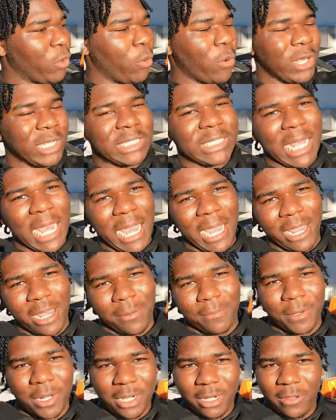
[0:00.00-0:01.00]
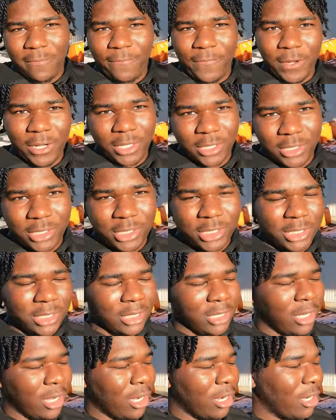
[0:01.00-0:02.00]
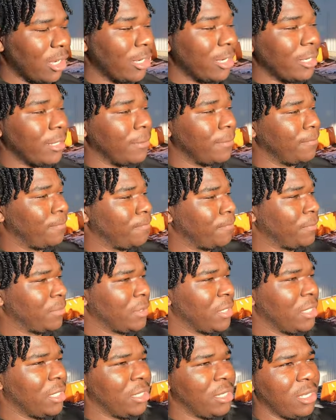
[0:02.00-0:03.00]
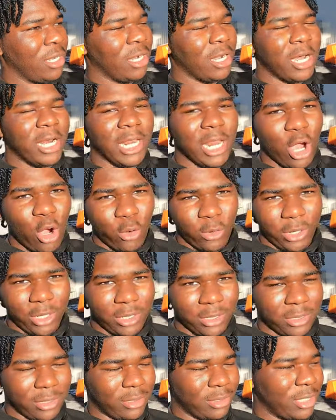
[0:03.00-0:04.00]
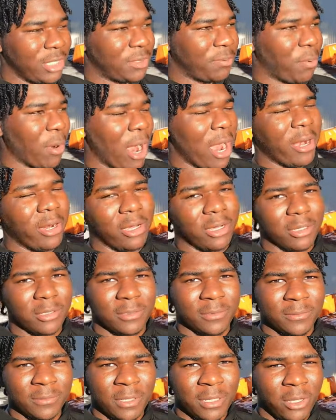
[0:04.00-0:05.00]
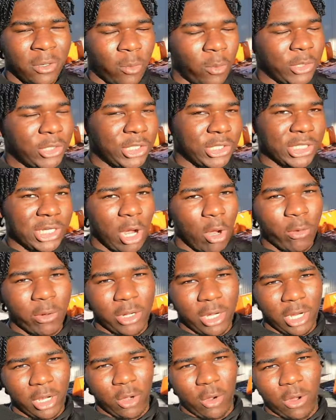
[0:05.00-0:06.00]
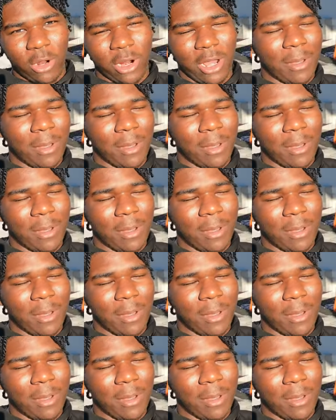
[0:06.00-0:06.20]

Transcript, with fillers: once I am done finish uh, unloading this product, which is coconut oil.